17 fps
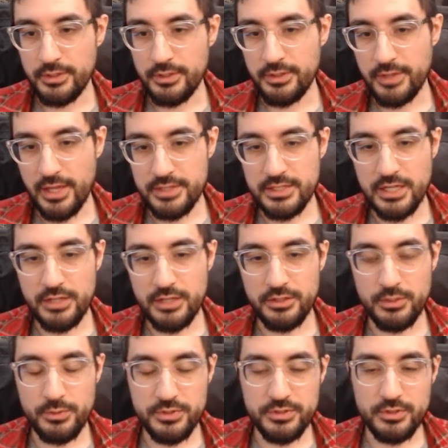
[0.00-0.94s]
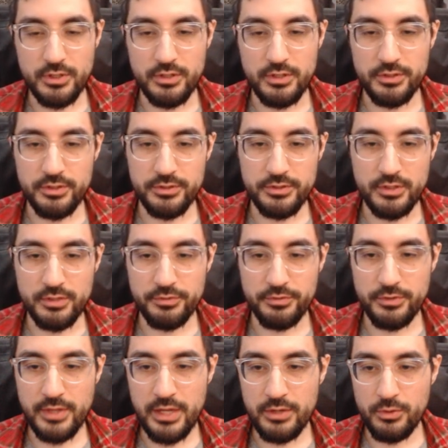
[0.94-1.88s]
That's how you would solve
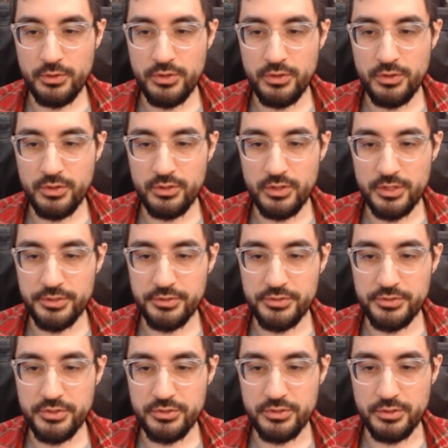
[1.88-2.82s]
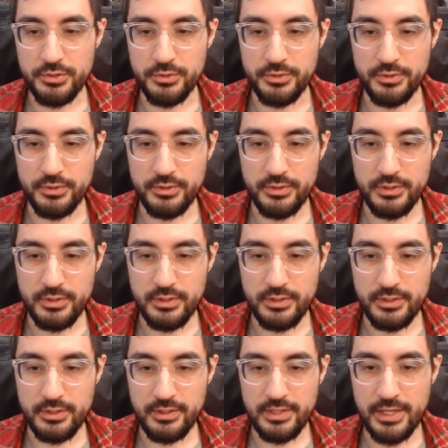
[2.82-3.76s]
for that. Or you could also just do
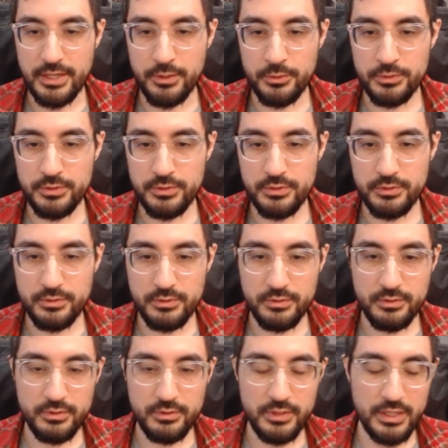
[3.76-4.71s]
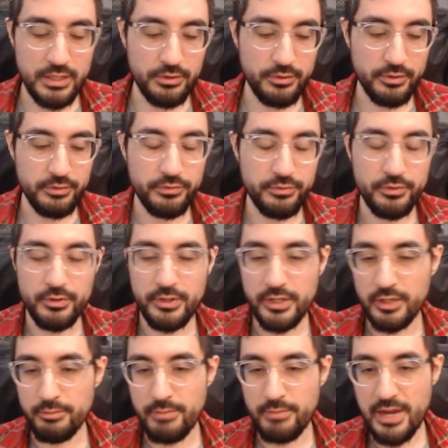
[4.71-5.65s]
count and look for
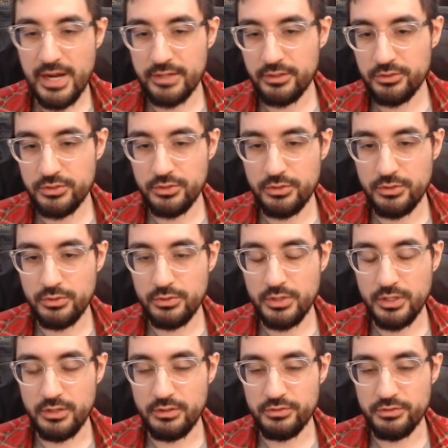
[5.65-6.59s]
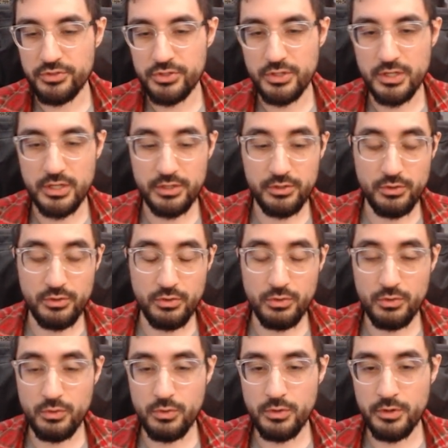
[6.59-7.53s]
like a magnitude of shock
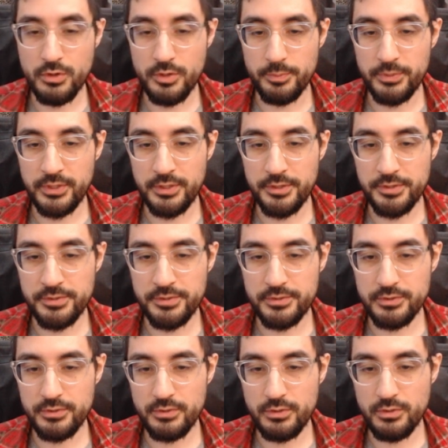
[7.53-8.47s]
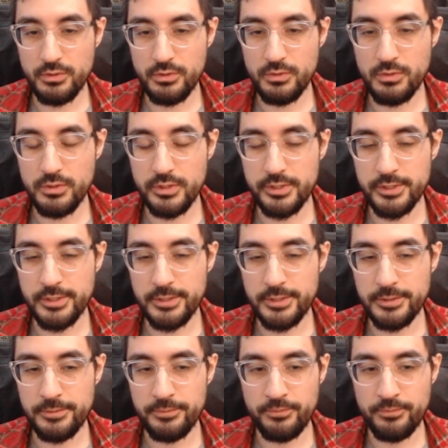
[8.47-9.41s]
or pierce or